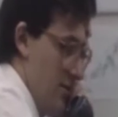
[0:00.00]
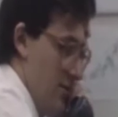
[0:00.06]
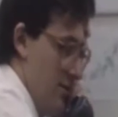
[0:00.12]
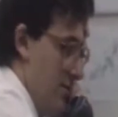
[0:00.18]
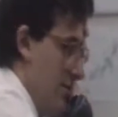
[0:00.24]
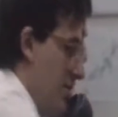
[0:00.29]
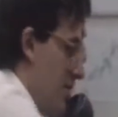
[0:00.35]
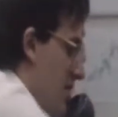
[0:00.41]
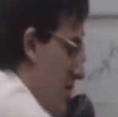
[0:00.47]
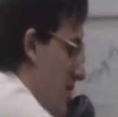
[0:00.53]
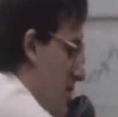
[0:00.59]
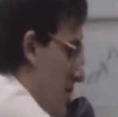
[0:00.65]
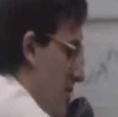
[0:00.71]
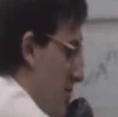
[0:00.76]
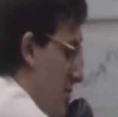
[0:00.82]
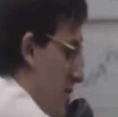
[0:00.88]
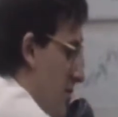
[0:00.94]
moved from
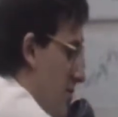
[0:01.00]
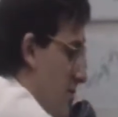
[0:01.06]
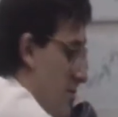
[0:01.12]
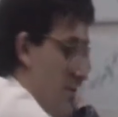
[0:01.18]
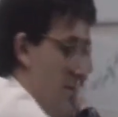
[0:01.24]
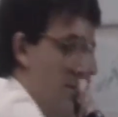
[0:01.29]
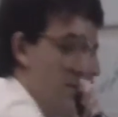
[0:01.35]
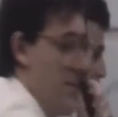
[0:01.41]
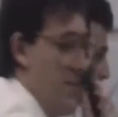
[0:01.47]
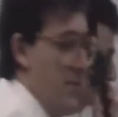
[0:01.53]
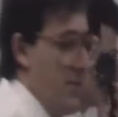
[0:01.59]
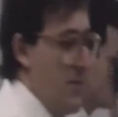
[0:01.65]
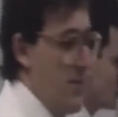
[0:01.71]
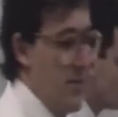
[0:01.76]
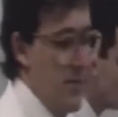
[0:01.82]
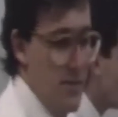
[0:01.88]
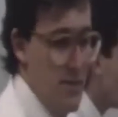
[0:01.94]
Australia to New
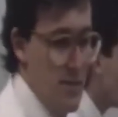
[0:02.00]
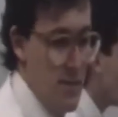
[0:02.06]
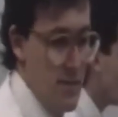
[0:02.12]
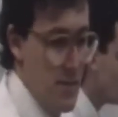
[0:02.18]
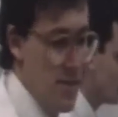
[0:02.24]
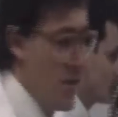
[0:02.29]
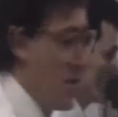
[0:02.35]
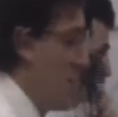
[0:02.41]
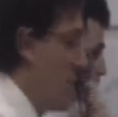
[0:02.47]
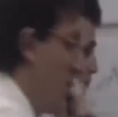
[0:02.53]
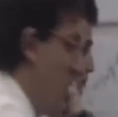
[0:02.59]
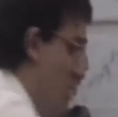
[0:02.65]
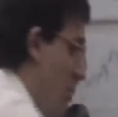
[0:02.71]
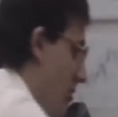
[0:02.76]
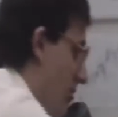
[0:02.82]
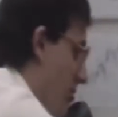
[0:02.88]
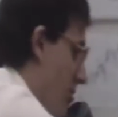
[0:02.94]
Zealand.
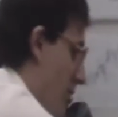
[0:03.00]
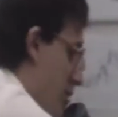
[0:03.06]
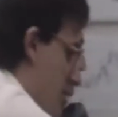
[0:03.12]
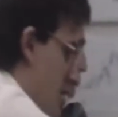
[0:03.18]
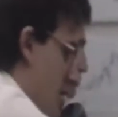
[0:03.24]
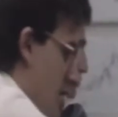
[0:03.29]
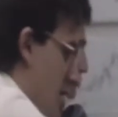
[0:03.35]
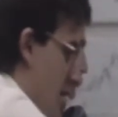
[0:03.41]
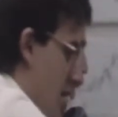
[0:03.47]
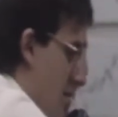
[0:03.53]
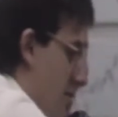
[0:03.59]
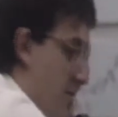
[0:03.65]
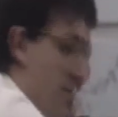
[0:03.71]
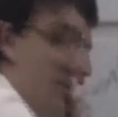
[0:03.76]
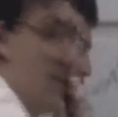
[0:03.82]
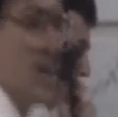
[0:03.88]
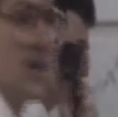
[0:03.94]
They had
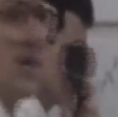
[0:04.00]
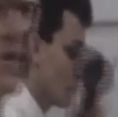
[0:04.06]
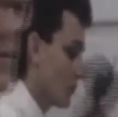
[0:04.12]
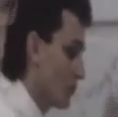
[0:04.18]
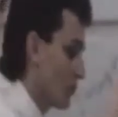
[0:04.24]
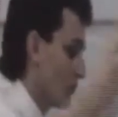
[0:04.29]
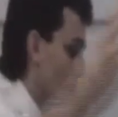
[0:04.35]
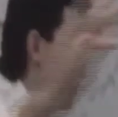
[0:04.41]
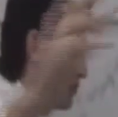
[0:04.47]
employed